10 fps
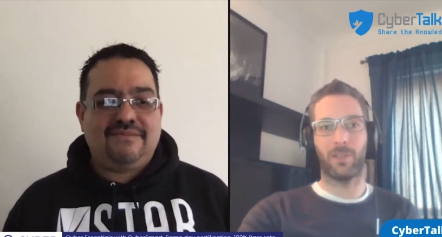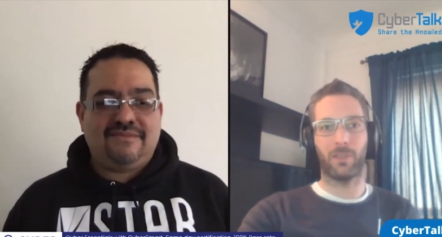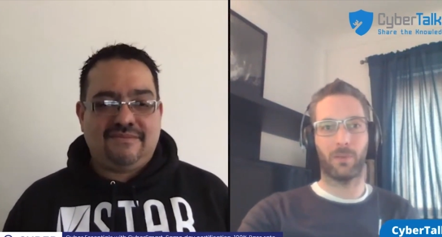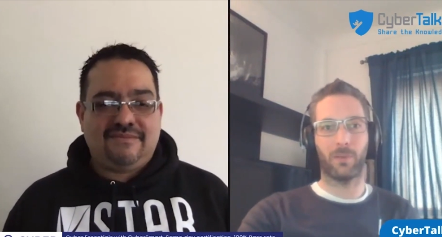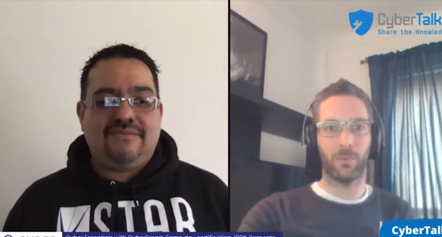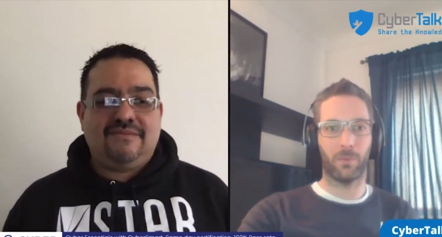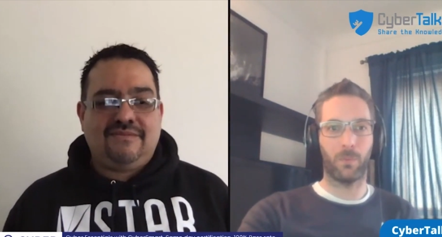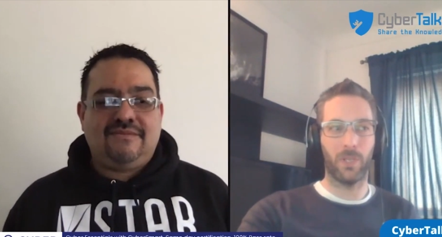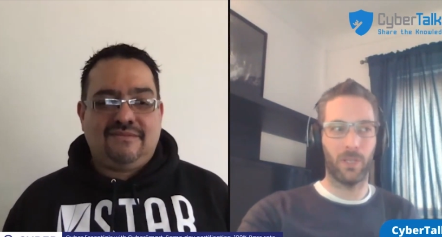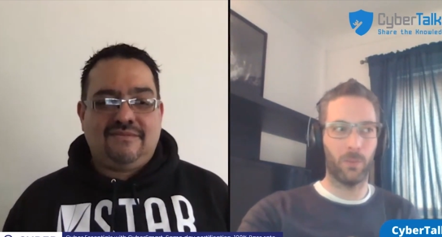Speaker 1: Like
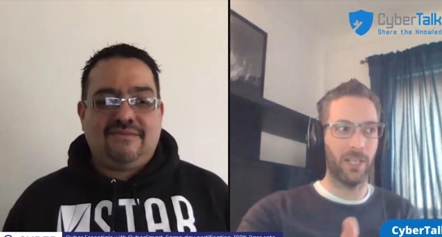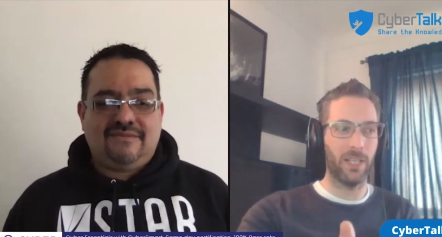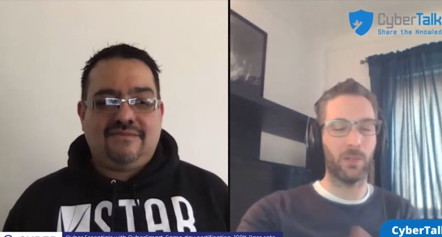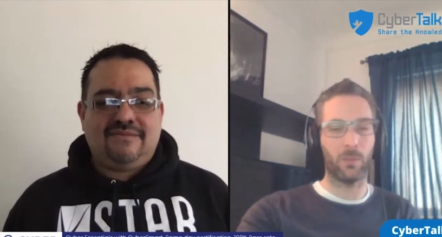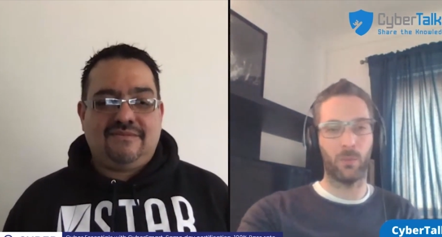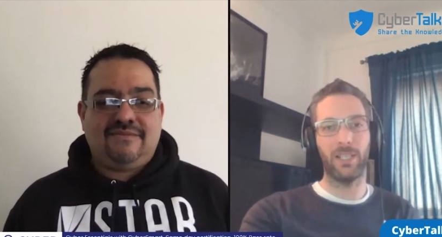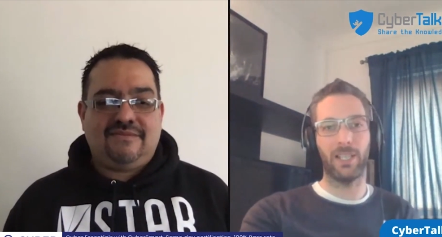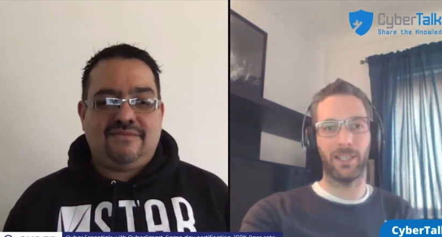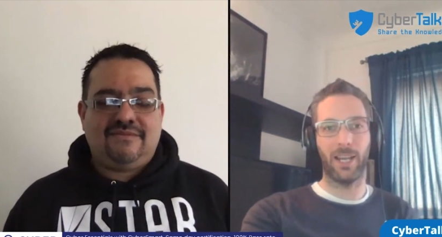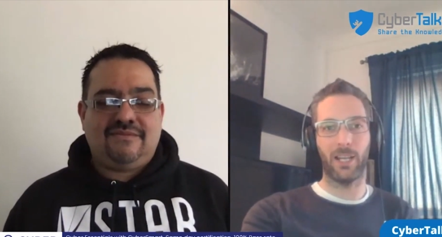we we need to
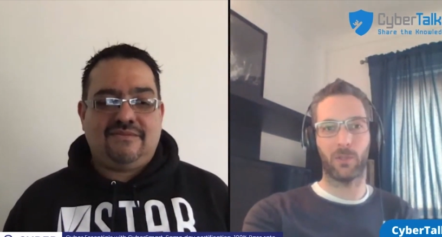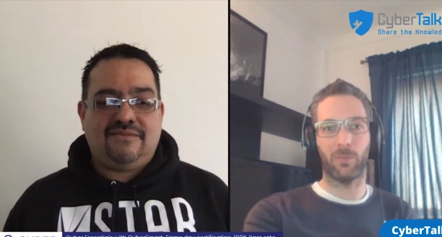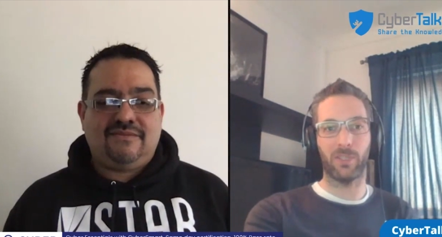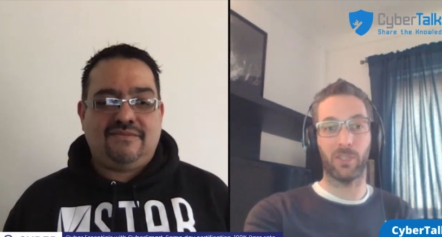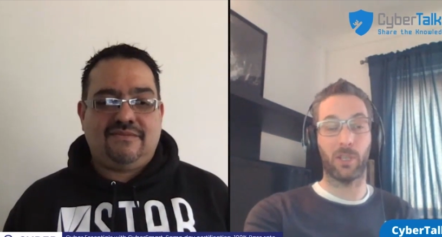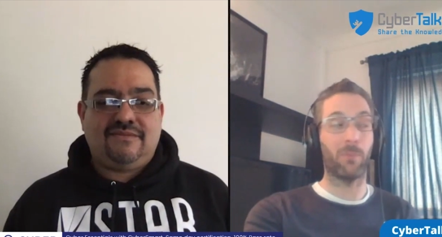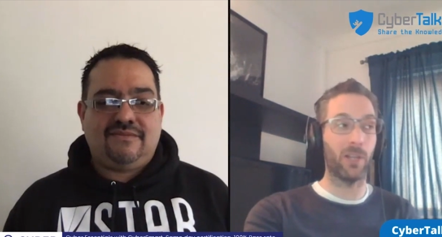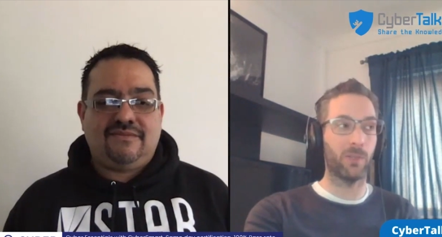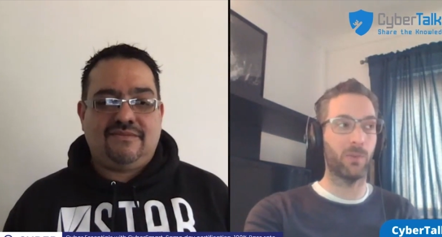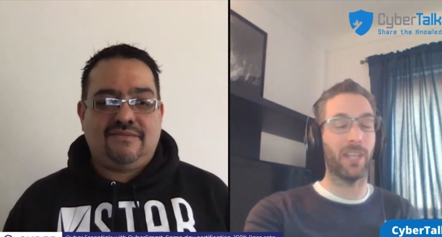really engage with the business, and
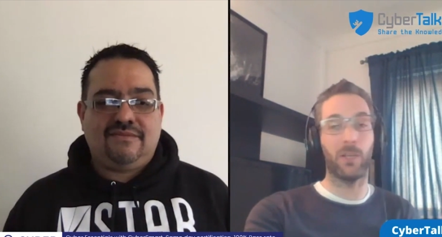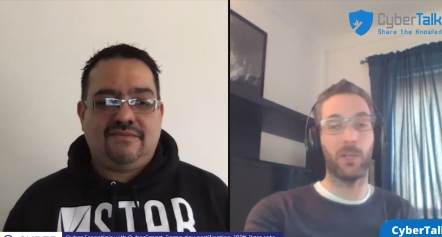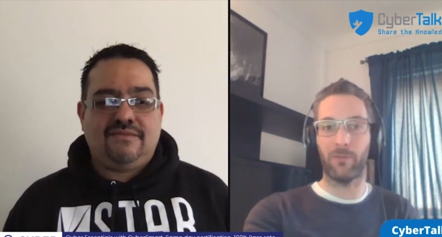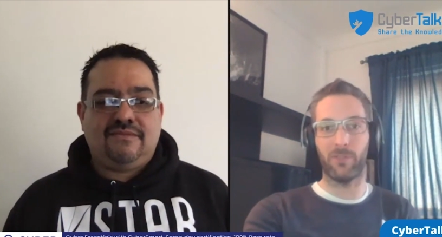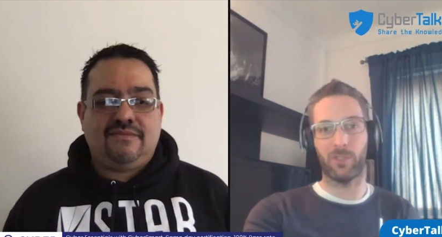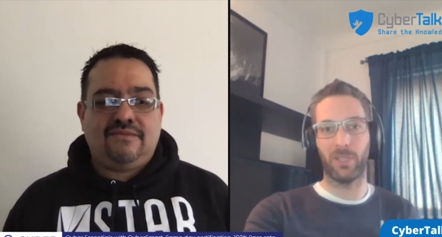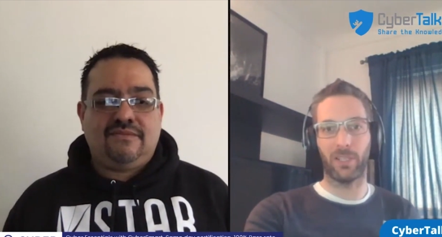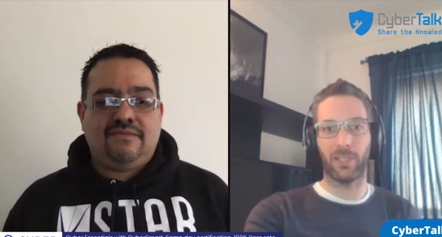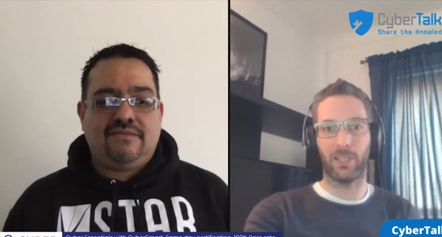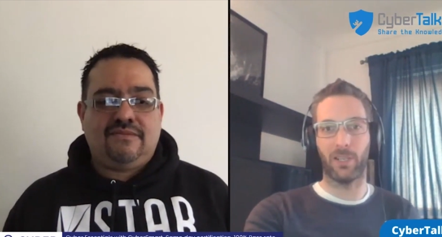by doing that, you get
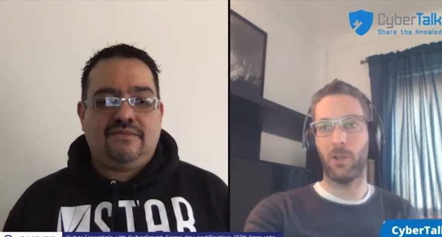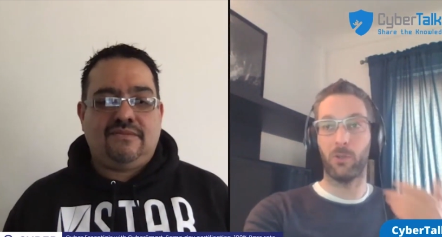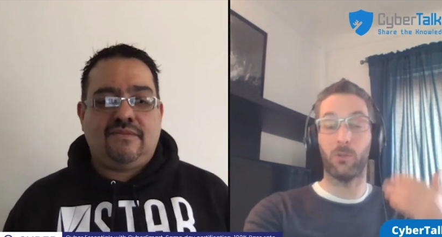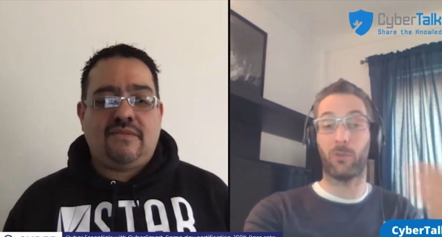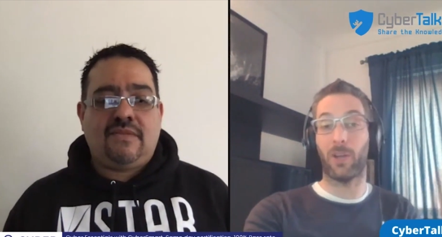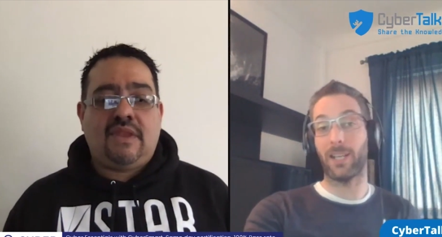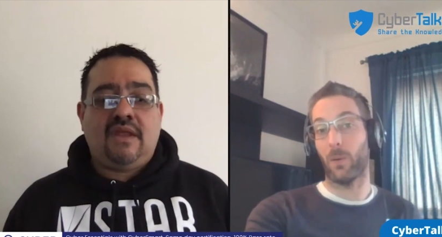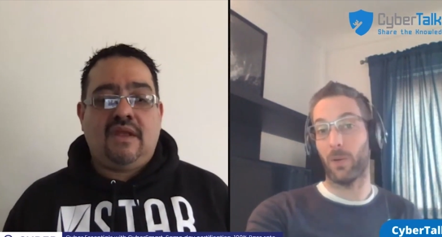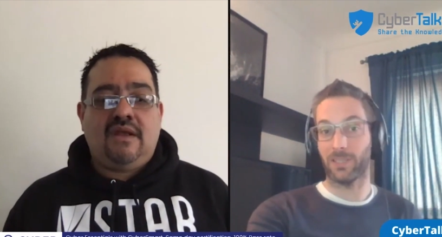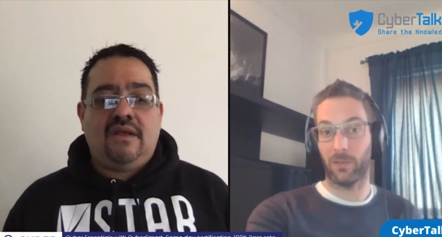visibility you find
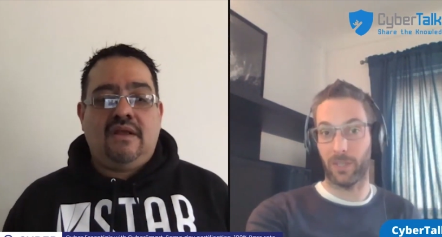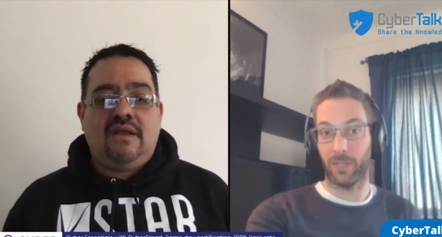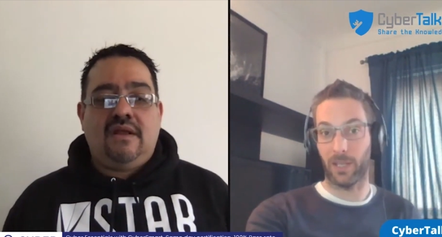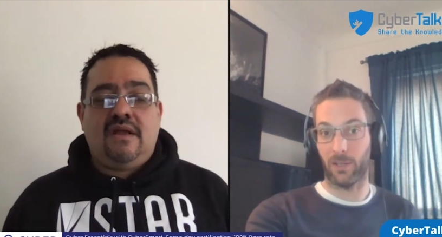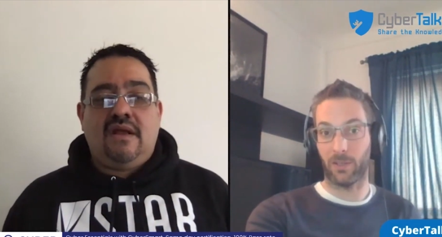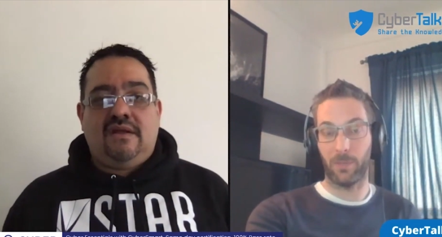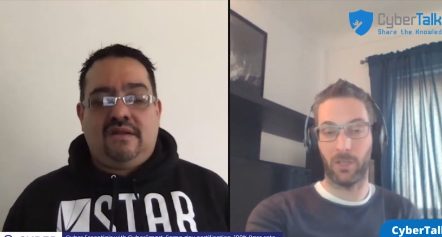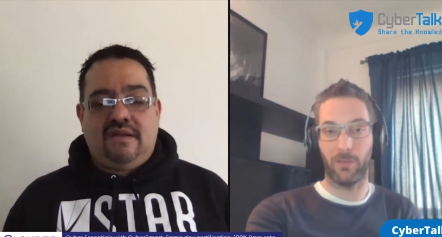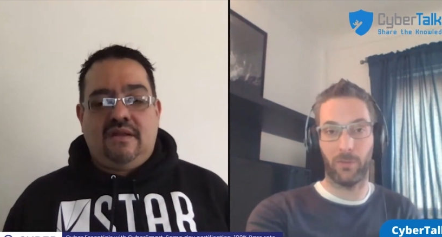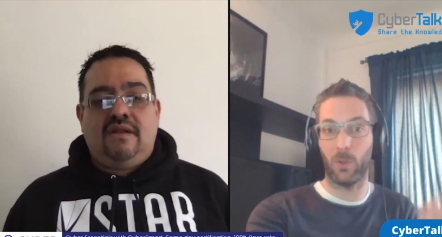out what's out there. I mean,
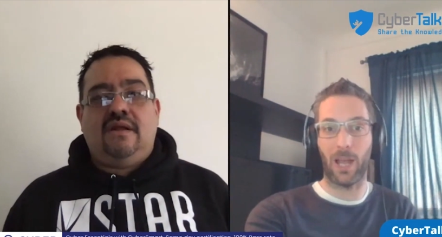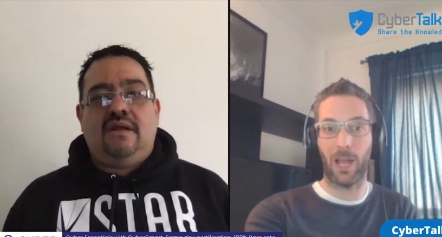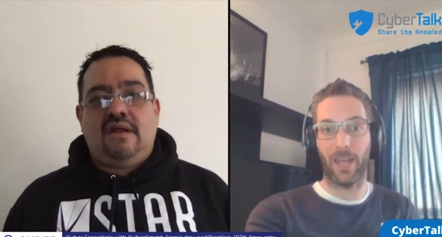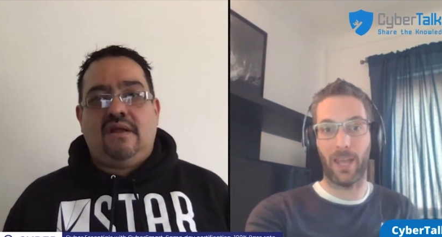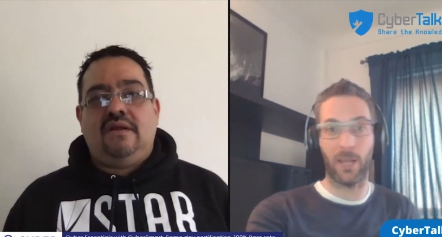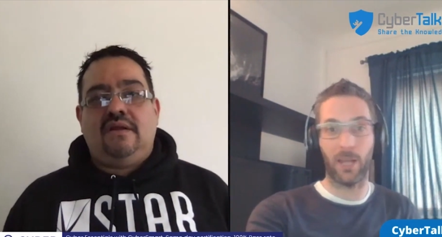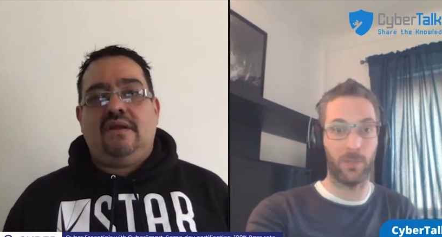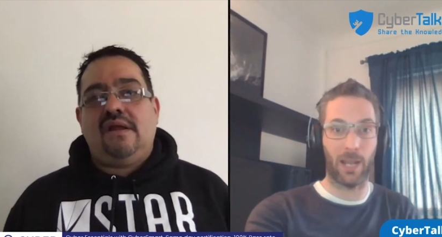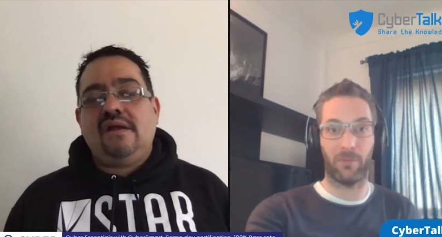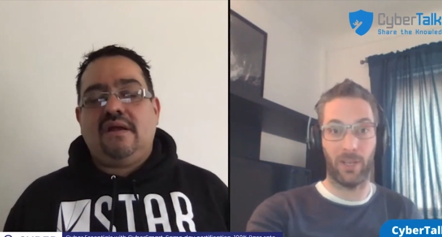if you don't have that, you
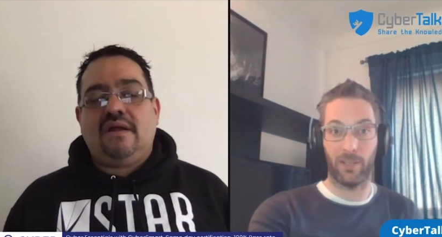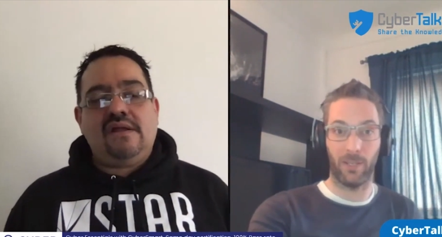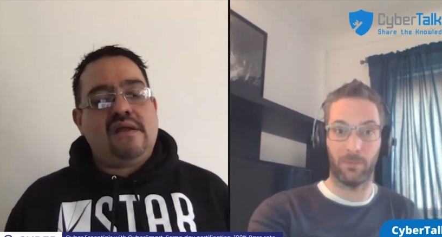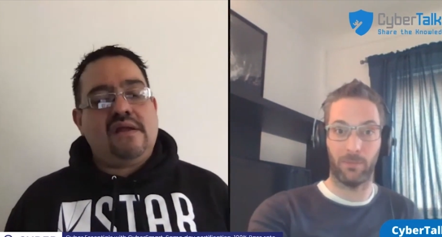can't prevent it.